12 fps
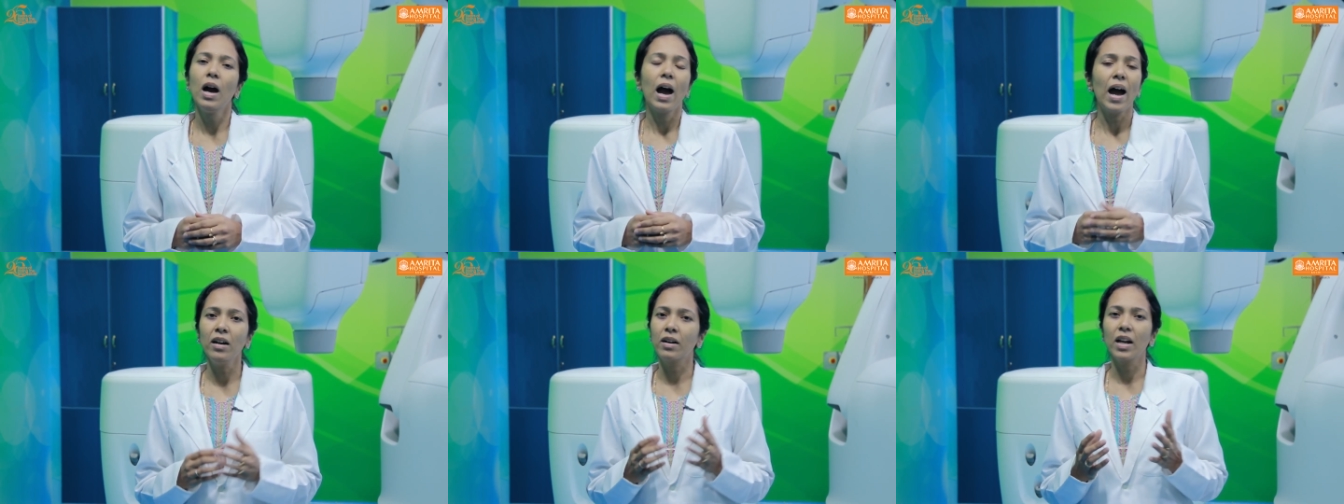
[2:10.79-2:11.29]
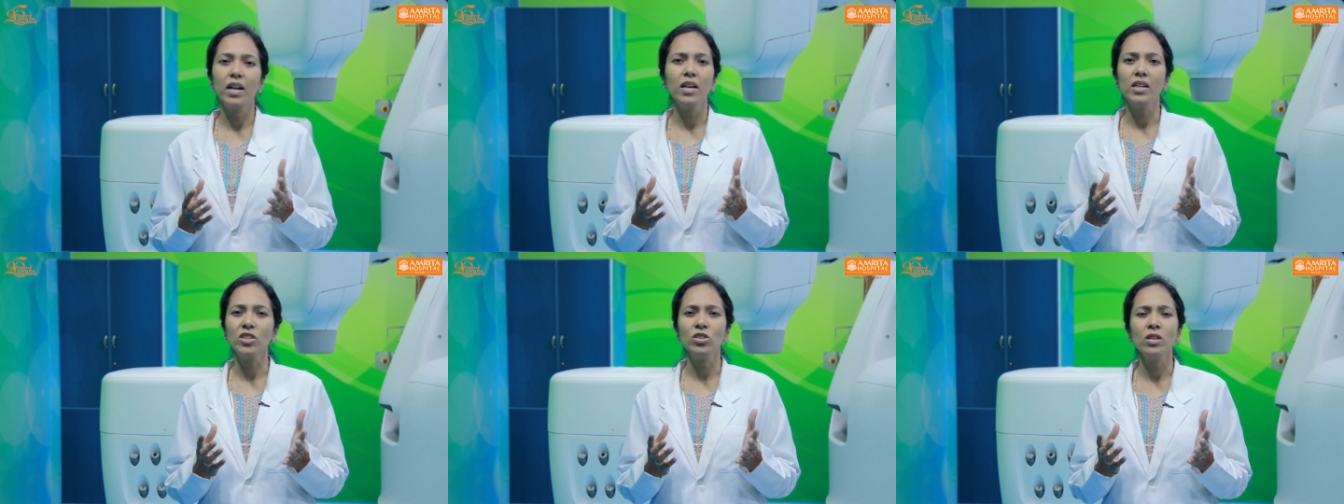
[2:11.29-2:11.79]
And
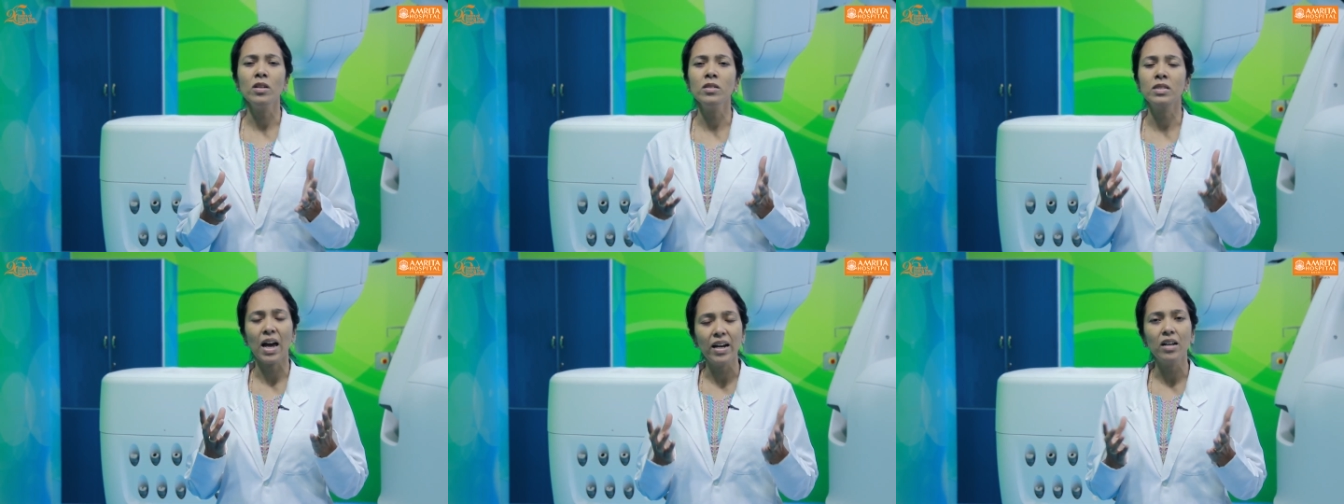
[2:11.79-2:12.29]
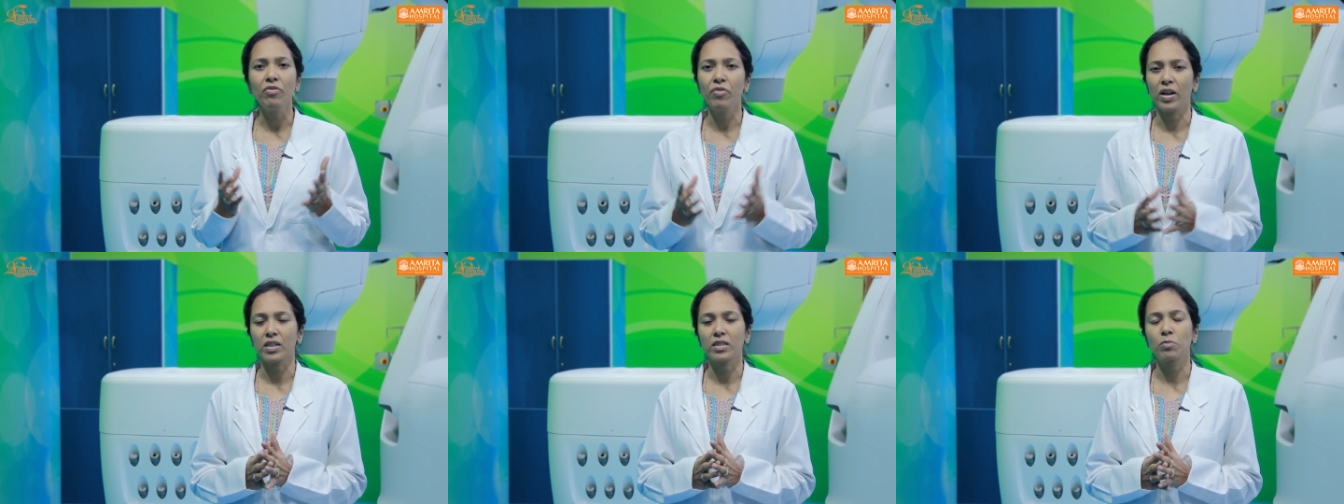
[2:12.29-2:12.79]
radiation side
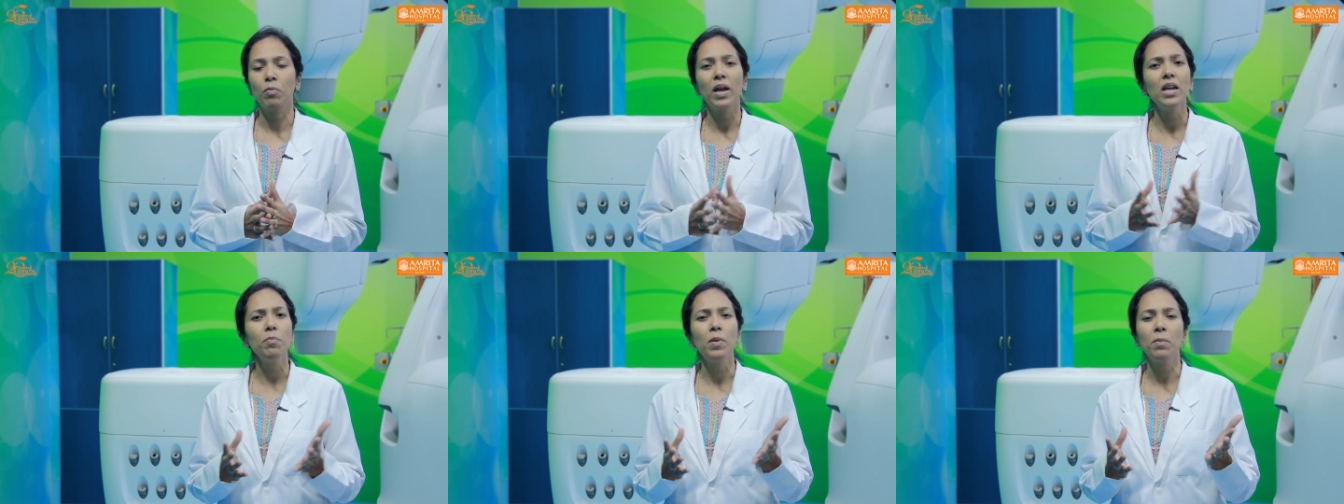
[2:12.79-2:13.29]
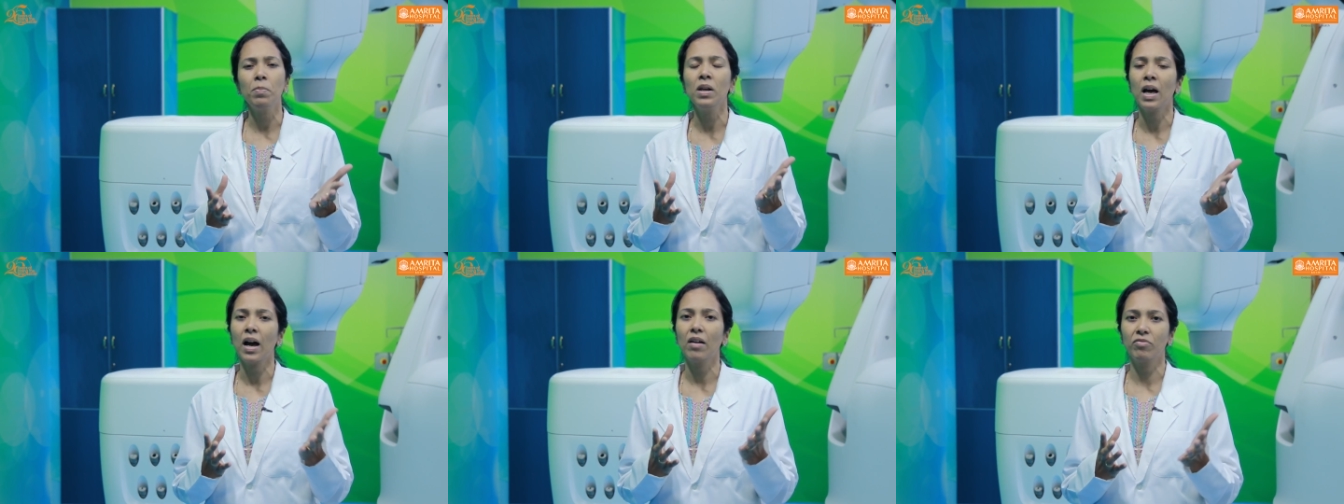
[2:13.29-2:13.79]
effects, many people
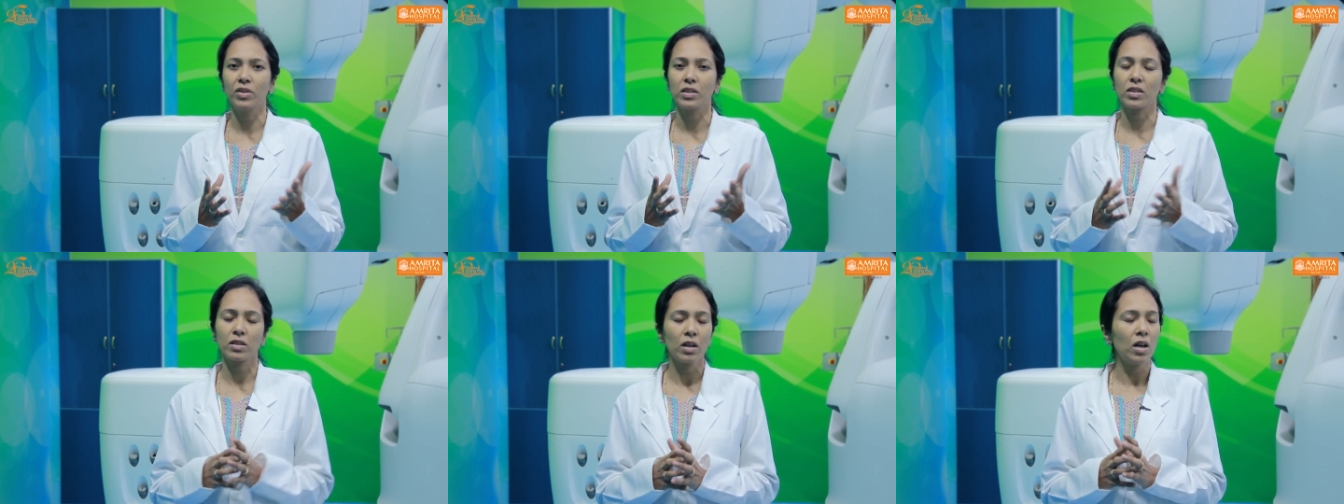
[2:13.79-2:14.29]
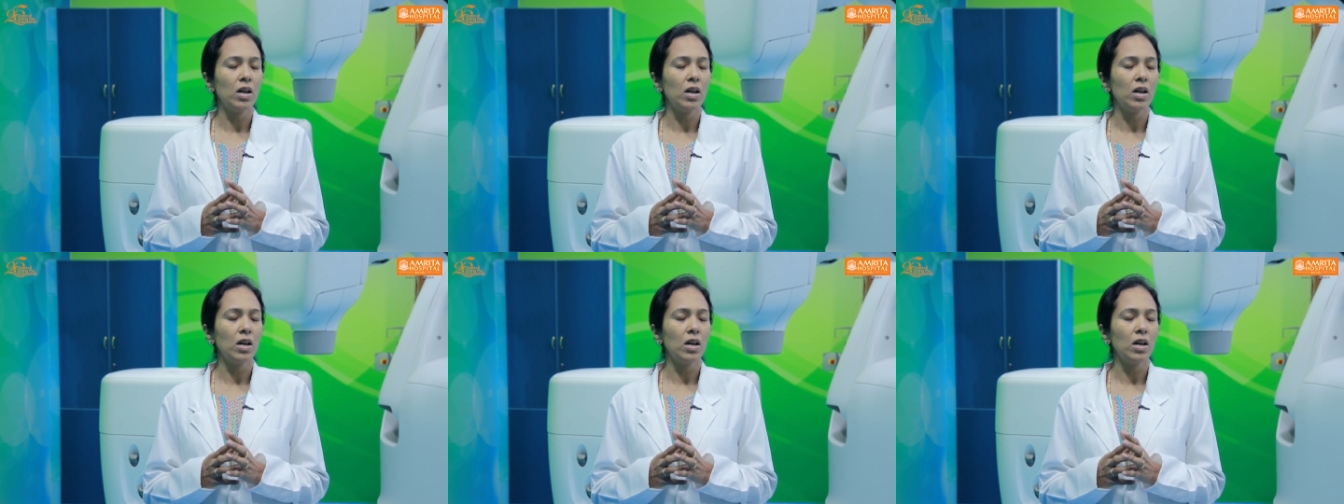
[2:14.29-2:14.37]
have this.